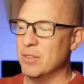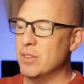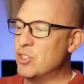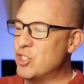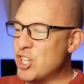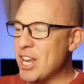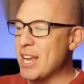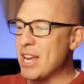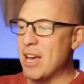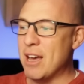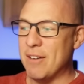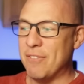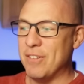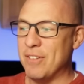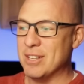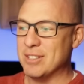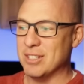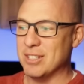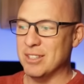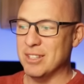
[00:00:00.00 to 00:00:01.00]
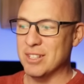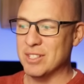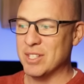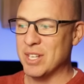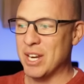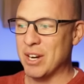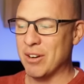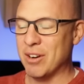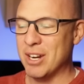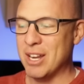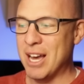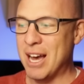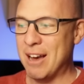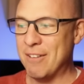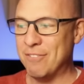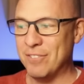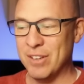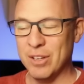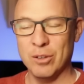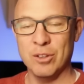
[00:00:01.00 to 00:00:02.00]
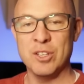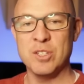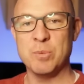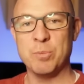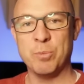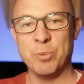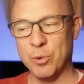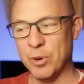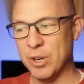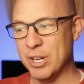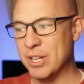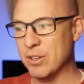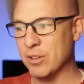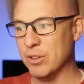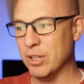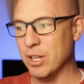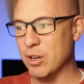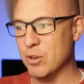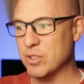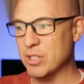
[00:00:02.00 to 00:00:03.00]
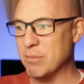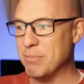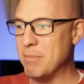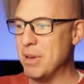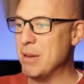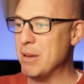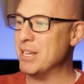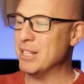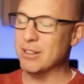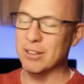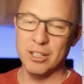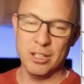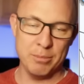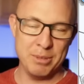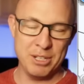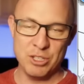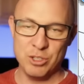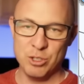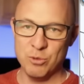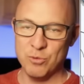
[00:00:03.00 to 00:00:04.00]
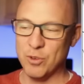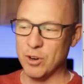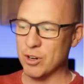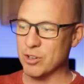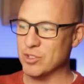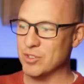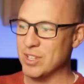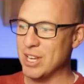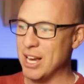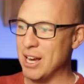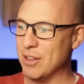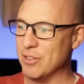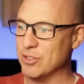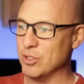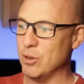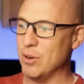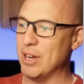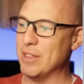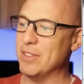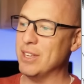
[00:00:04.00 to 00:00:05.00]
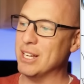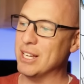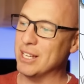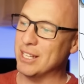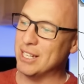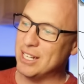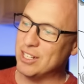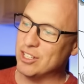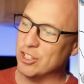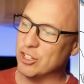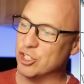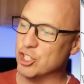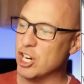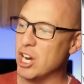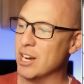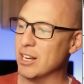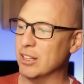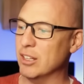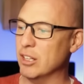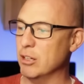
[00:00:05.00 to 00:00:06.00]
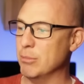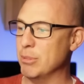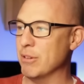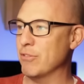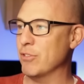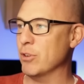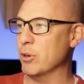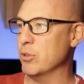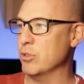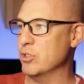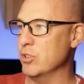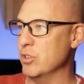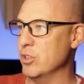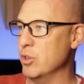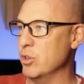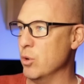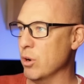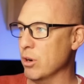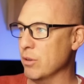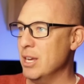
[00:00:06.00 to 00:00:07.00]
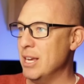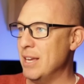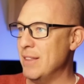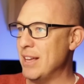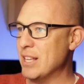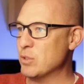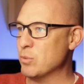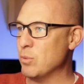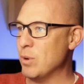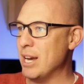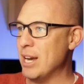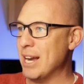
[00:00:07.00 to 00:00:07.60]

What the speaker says: GFS in this area, I feel, is pretty close. It may be a little bit too far south, so I think it needs to jog a little bit further to the north. And that's why I